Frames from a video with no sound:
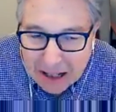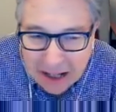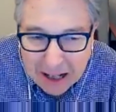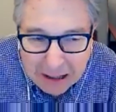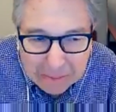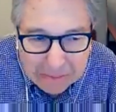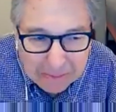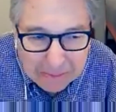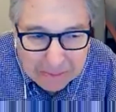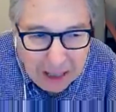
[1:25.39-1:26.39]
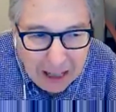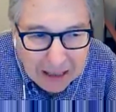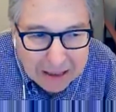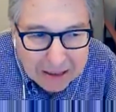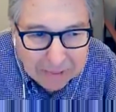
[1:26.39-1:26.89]
Um,
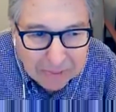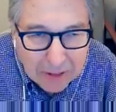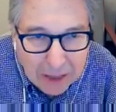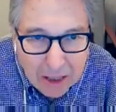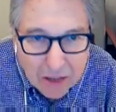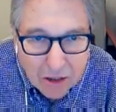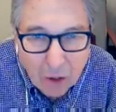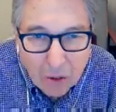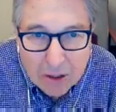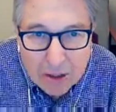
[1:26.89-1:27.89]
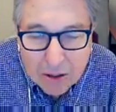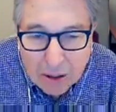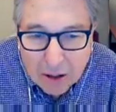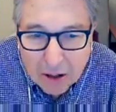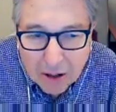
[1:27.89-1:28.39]
and so these are
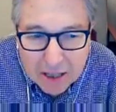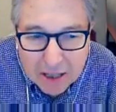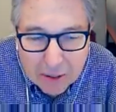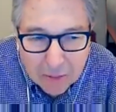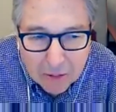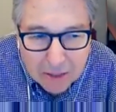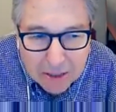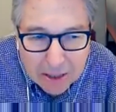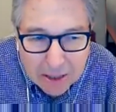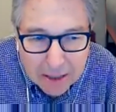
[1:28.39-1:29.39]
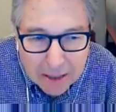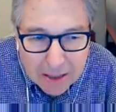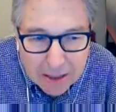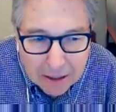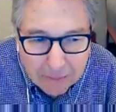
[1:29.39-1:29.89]
my earliest memories
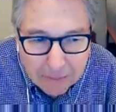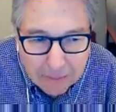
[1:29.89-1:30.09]
is uh,